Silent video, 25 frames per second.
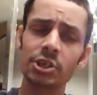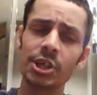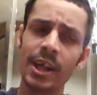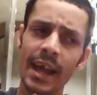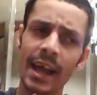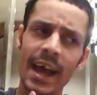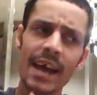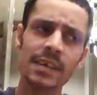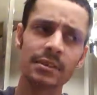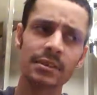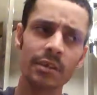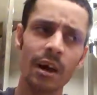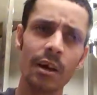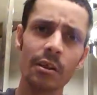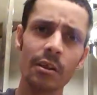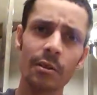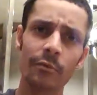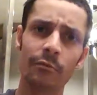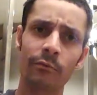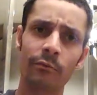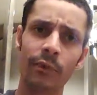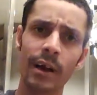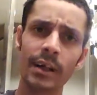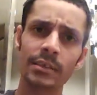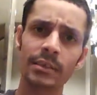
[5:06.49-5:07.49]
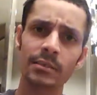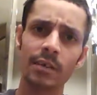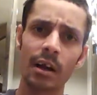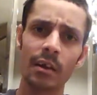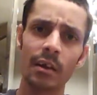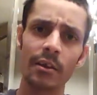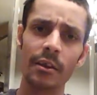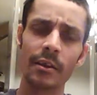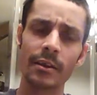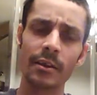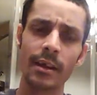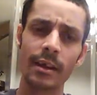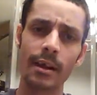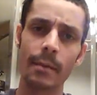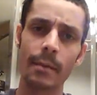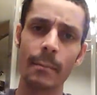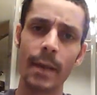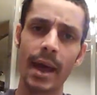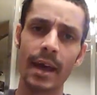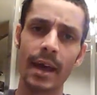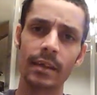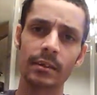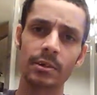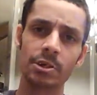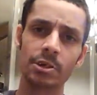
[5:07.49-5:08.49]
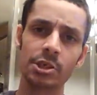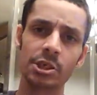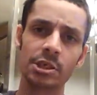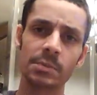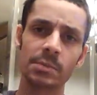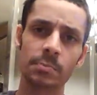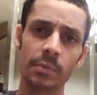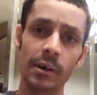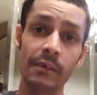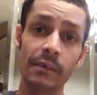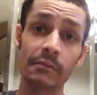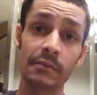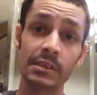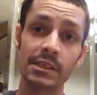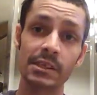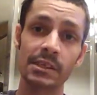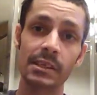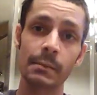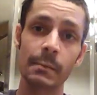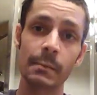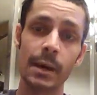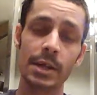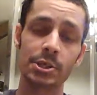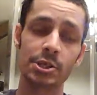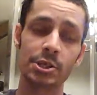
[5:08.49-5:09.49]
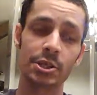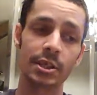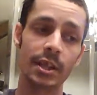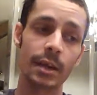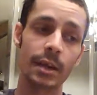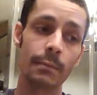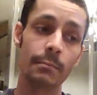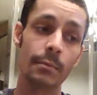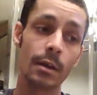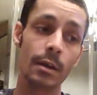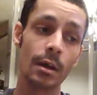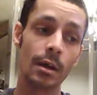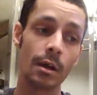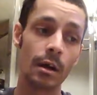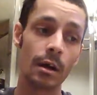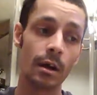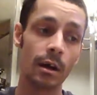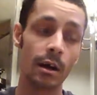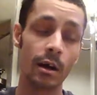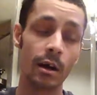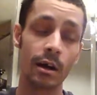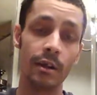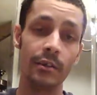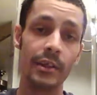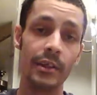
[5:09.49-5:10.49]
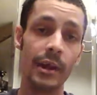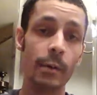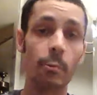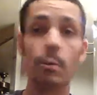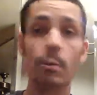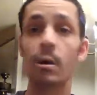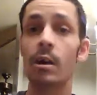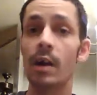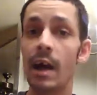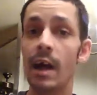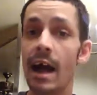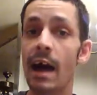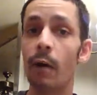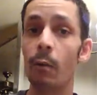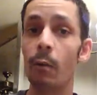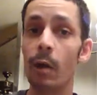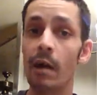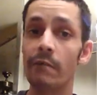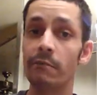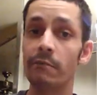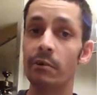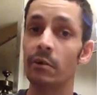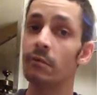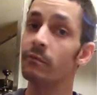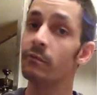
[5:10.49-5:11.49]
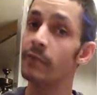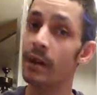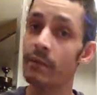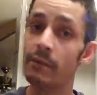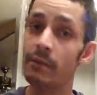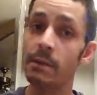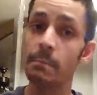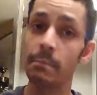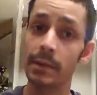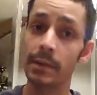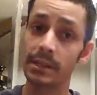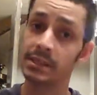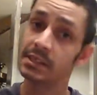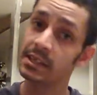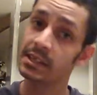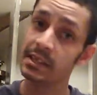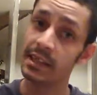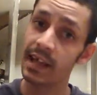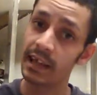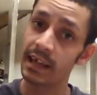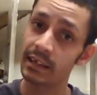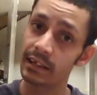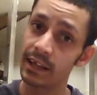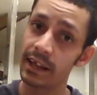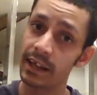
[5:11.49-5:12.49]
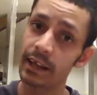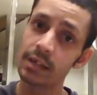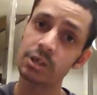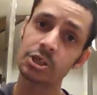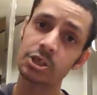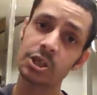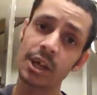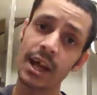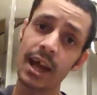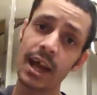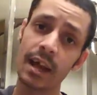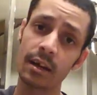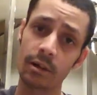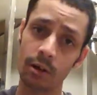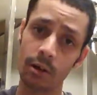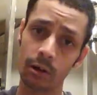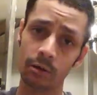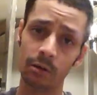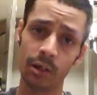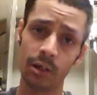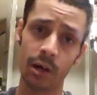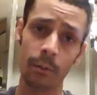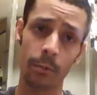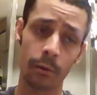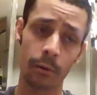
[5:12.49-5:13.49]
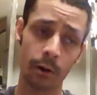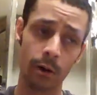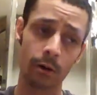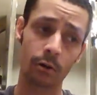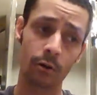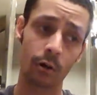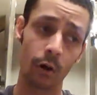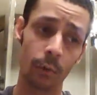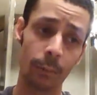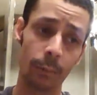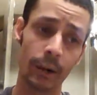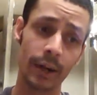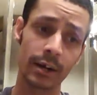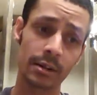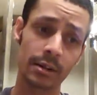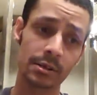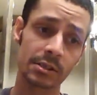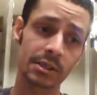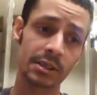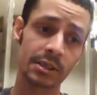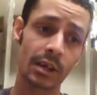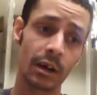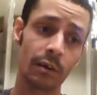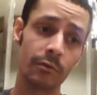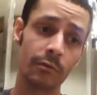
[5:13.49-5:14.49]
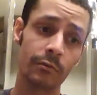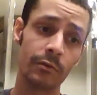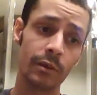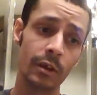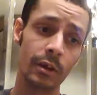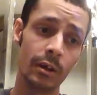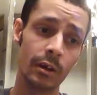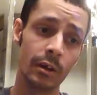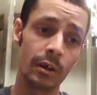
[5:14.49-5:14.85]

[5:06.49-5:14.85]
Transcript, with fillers: She has other friends other than Amanda. She's previously mentioned them. Uh, they were, however, very busy that day, and she had to go to the park all by herself.